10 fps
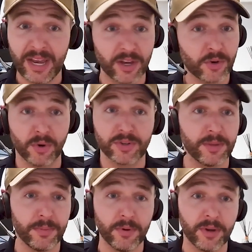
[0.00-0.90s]
Across
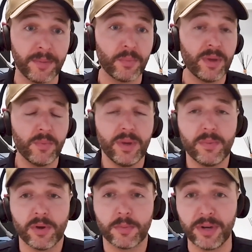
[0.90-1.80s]
the board. I mean, we
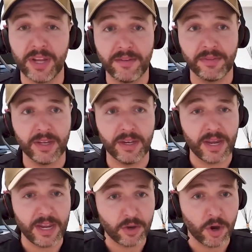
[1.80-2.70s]
work pretty heavily in
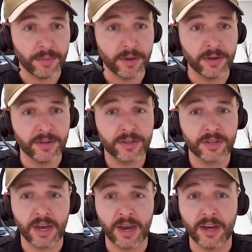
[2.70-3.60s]
e-commerce,